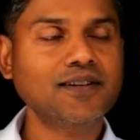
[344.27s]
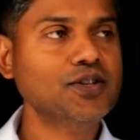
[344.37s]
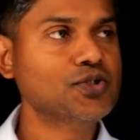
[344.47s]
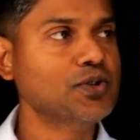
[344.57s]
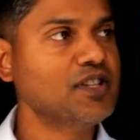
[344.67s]

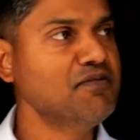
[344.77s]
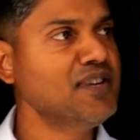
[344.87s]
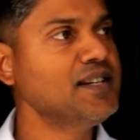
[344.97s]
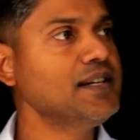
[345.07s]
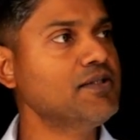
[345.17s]
So
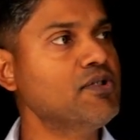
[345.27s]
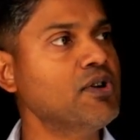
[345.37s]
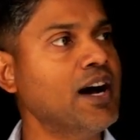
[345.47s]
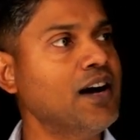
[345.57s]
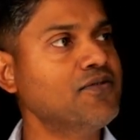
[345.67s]
thematic
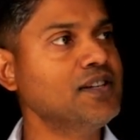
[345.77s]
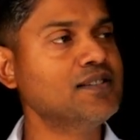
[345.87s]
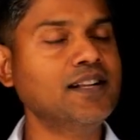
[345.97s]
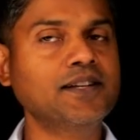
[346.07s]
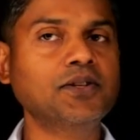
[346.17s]
draft is
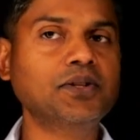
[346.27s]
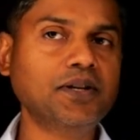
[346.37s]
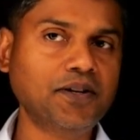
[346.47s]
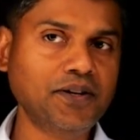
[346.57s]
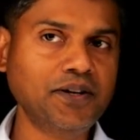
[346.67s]
like the
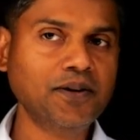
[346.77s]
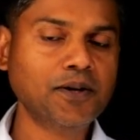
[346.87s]
third